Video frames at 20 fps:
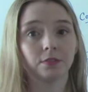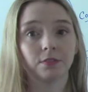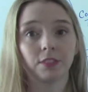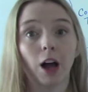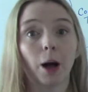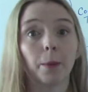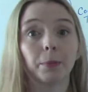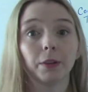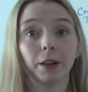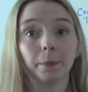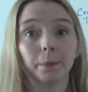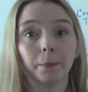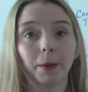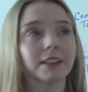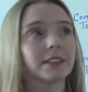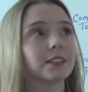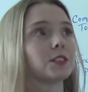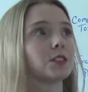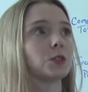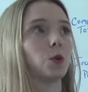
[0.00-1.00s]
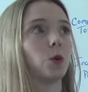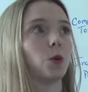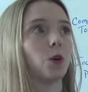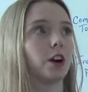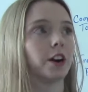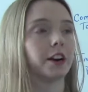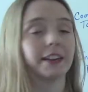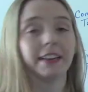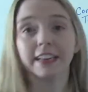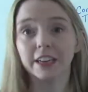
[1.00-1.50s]
couple of months or
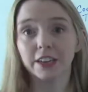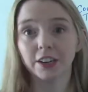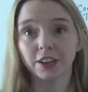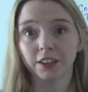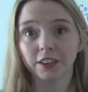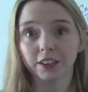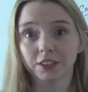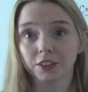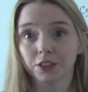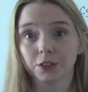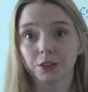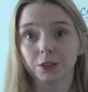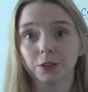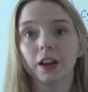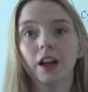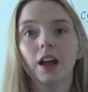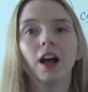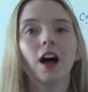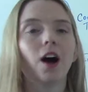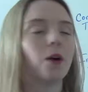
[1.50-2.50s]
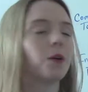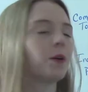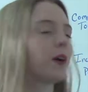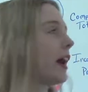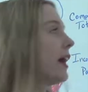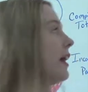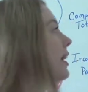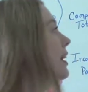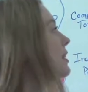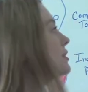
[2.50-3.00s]
a year or two,
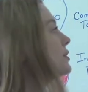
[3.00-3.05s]
okay?